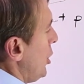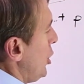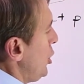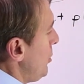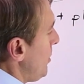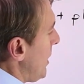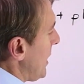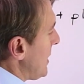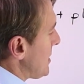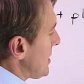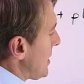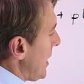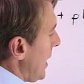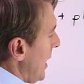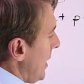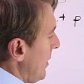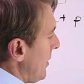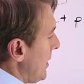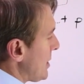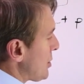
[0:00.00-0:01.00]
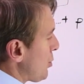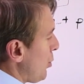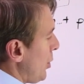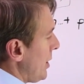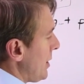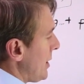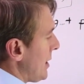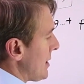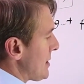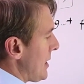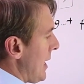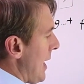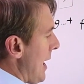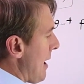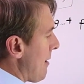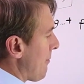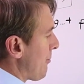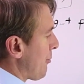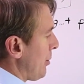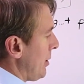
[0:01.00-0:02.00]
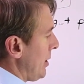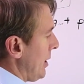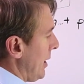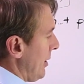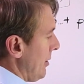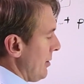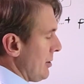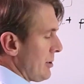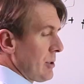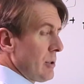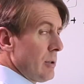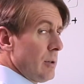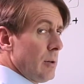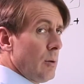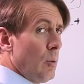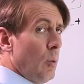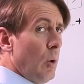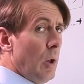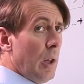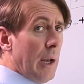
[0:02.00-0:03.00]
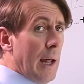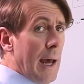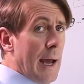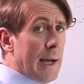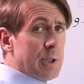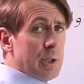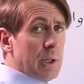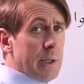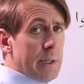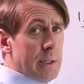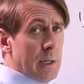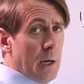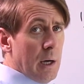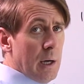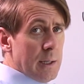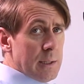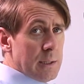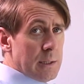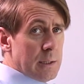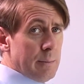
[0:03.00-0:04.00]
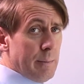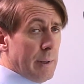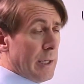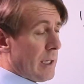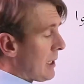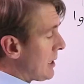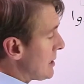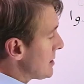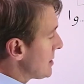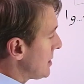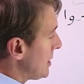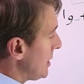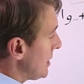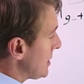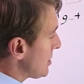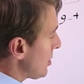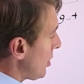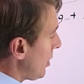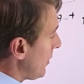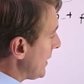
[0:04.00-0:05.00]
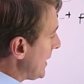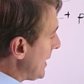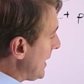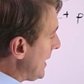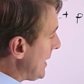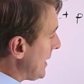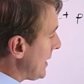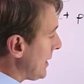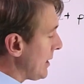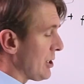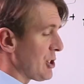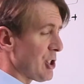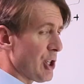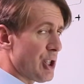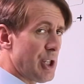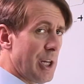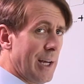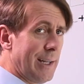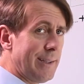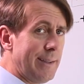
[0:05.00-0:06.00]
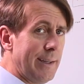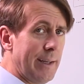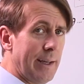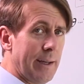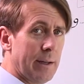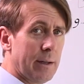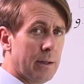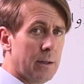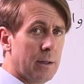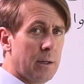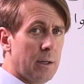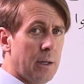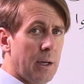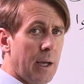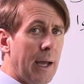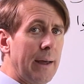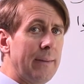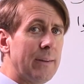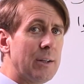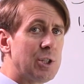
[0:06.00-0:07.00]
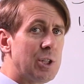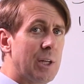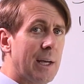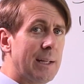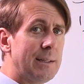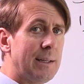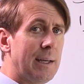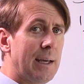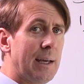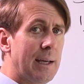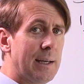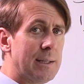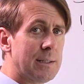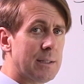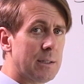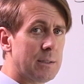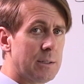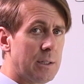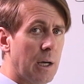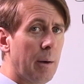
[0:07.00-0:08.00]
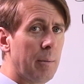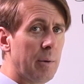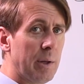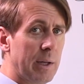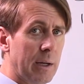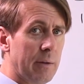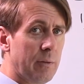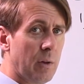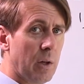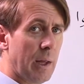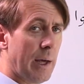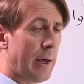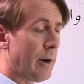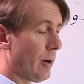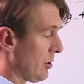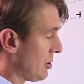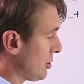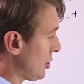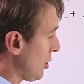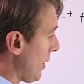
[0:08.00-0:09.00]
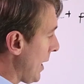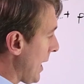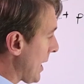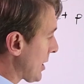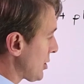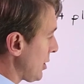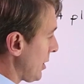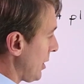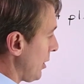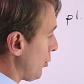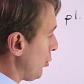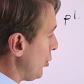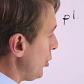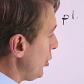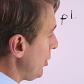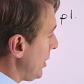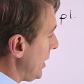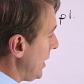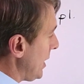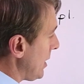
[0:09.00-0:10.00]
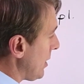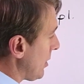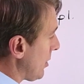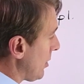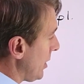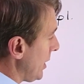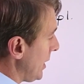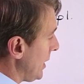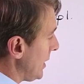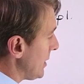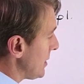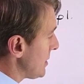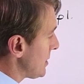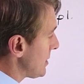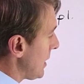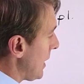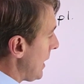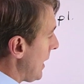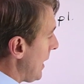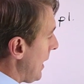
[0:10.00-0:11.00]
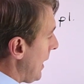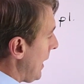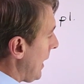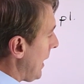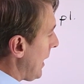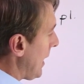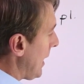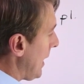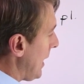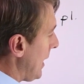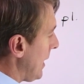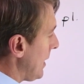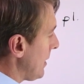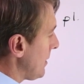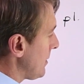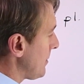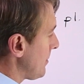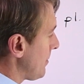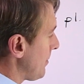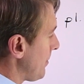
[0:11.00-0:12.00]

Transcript: you might say this one doesn't have 3 letters. Well, it actually does, because this on the end is a shadde, and the shadde is a doubling of the letter. So actually the root here is ha,